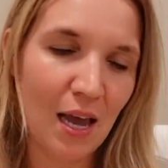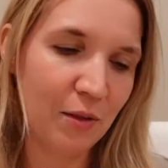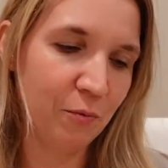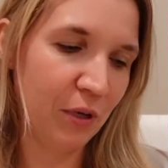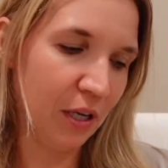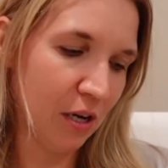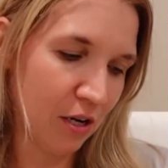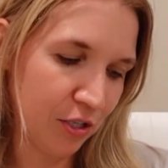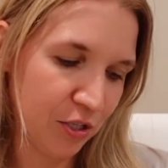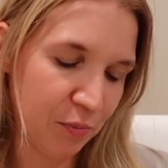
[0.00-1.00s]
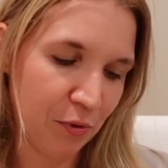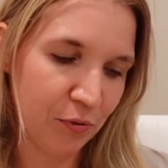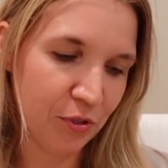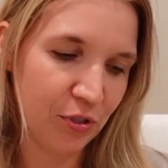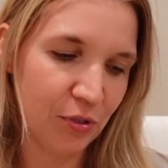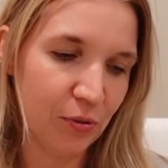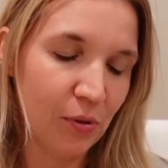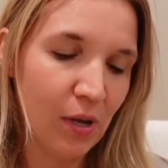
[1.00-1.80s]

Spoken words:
and we are supposed to